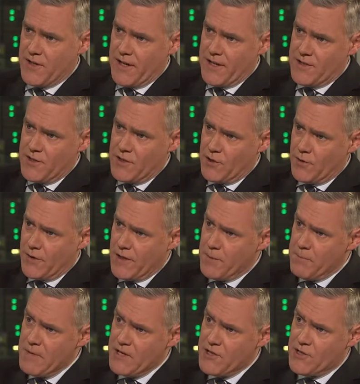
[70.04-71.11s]
is that you're going to
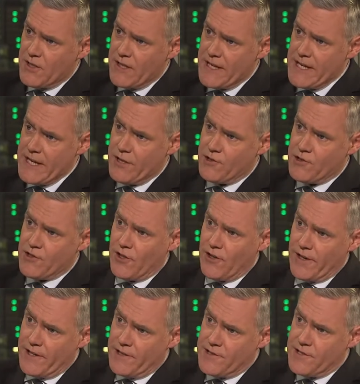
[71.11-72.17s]
miss your leakage
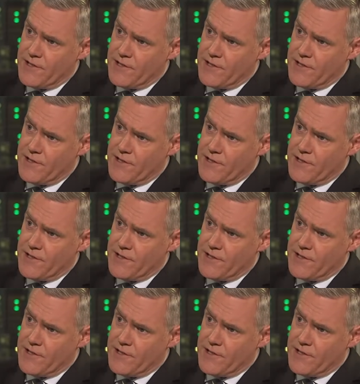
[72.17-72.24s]
targets